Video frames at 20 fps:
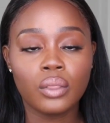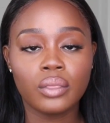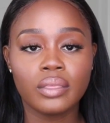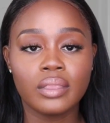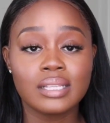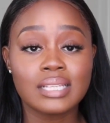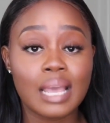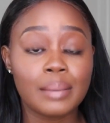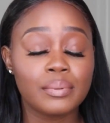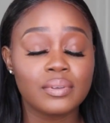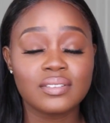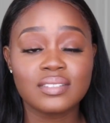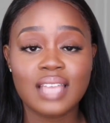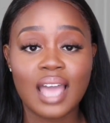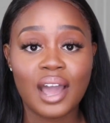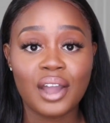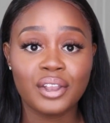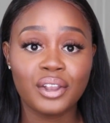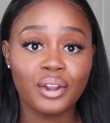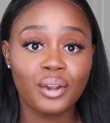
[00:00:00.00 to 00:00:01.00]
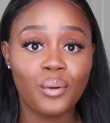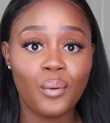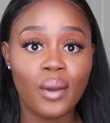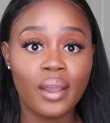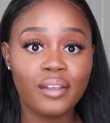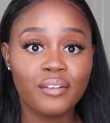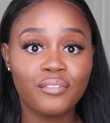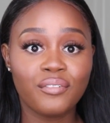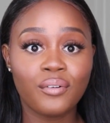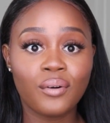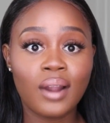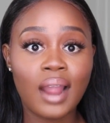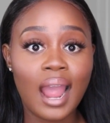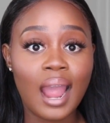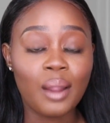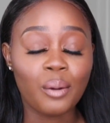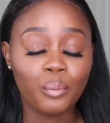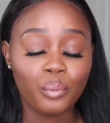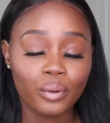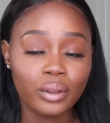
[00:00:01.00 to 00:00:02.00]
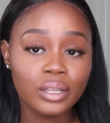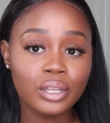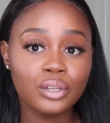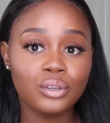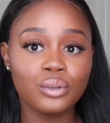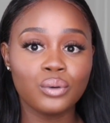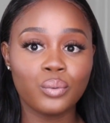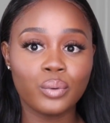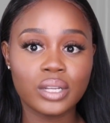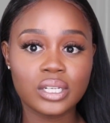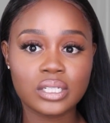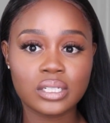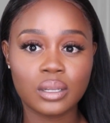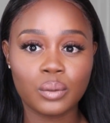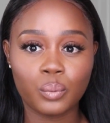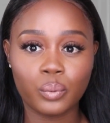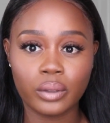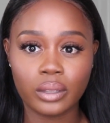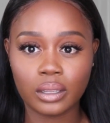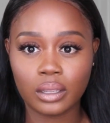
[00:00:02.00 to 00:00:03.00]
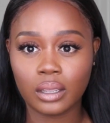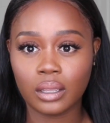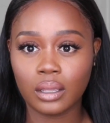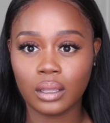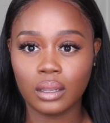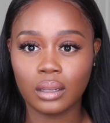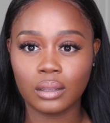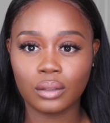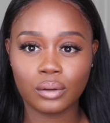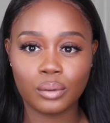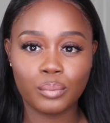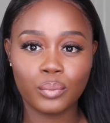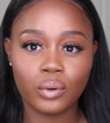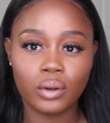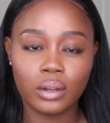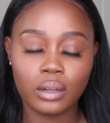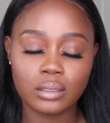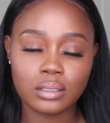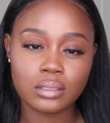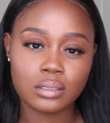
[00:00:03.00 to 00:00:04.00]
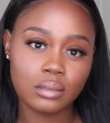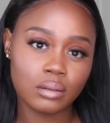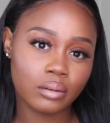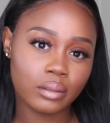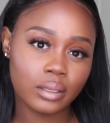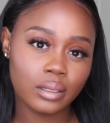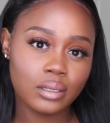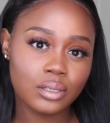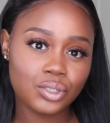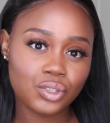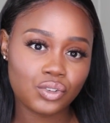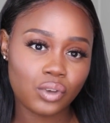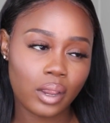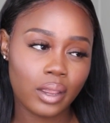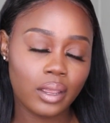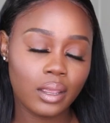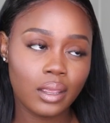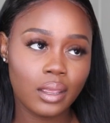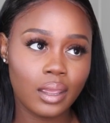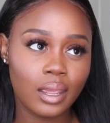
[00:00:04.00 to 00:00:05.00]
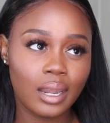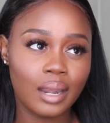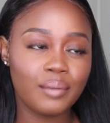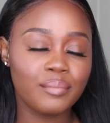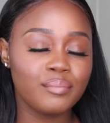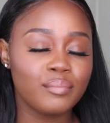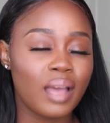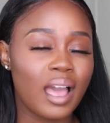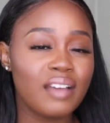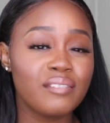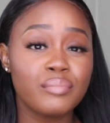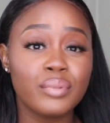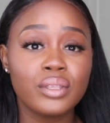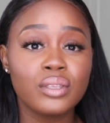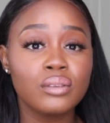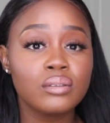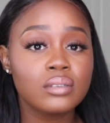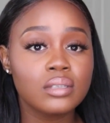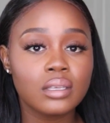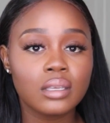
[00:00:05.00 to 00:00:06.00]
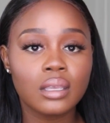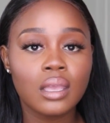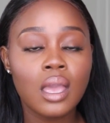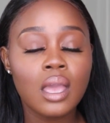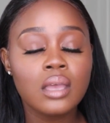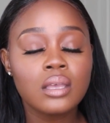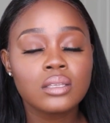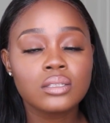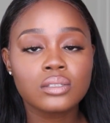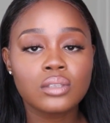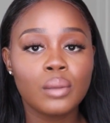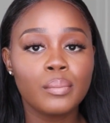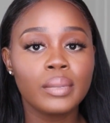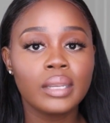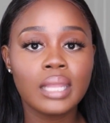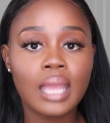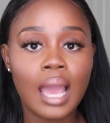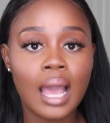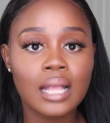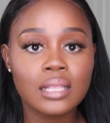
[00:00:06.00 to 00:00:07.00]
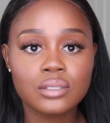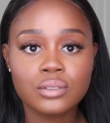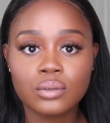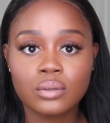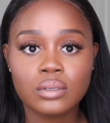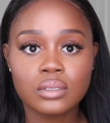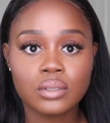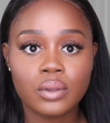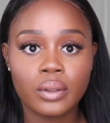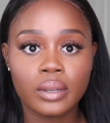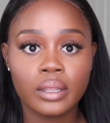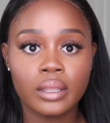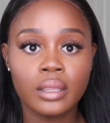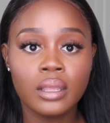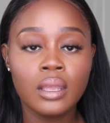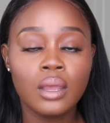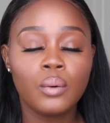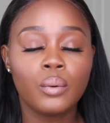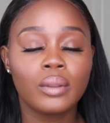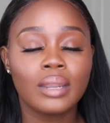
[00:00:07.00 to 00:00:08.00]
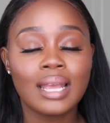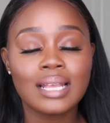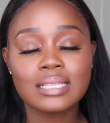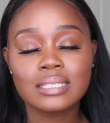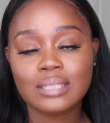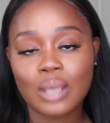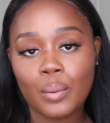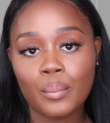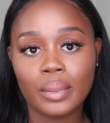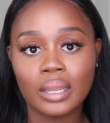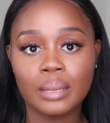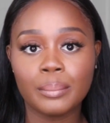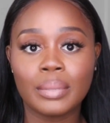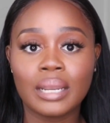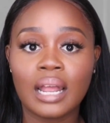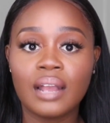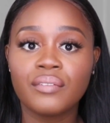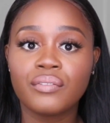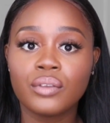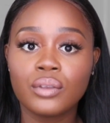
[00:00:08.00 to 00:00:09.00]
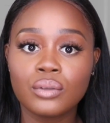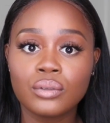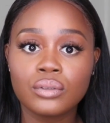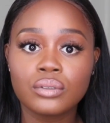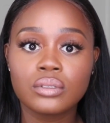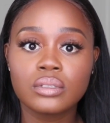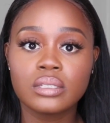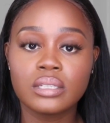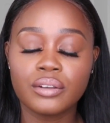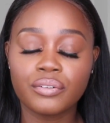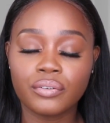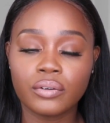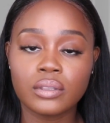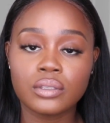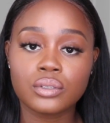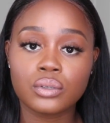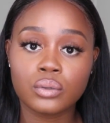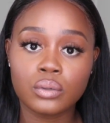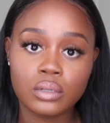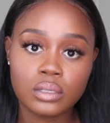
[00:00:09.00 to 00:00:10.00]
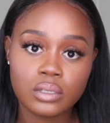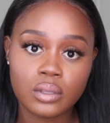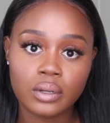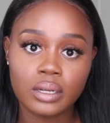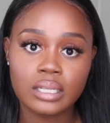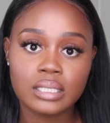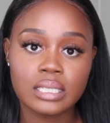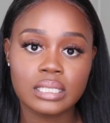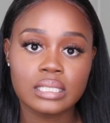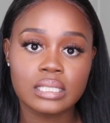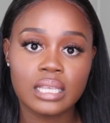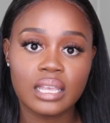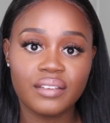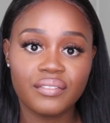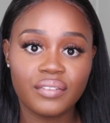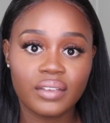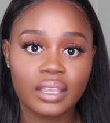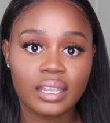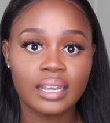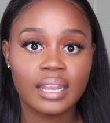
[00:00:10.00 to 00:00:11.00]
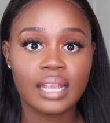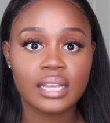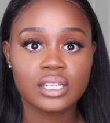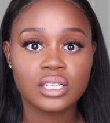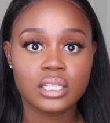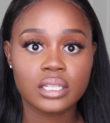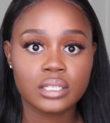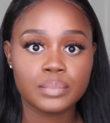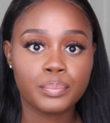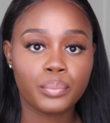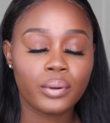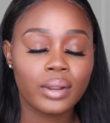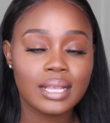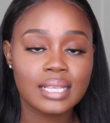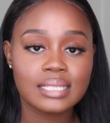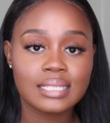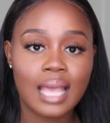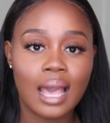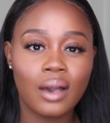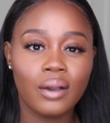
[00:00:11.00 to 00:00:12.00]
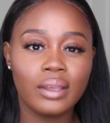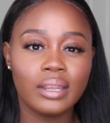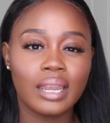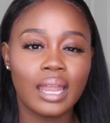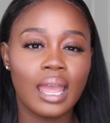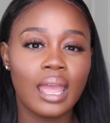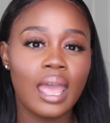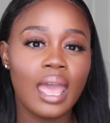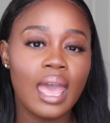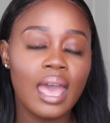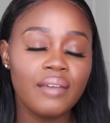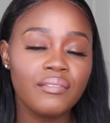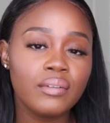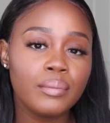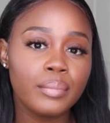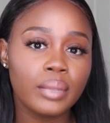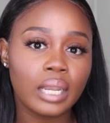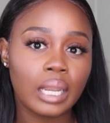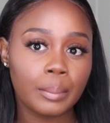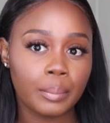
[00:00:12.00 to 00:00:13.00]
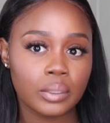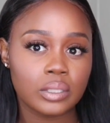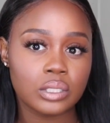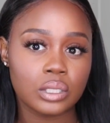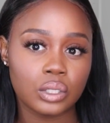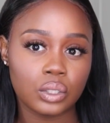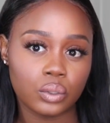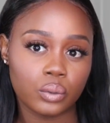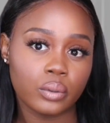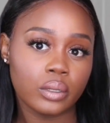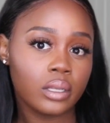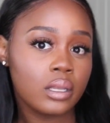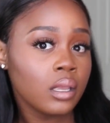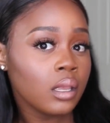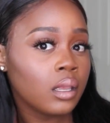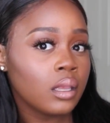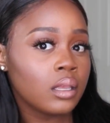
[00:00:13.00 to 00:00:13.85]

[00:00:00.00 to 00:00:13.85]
the type of style you're going for i really do wish it would get a little more silky straight and I've, I've been using so many hot tools on it well not so many but i've used different tools on it to see if it can actually press out and i haven't been able to do it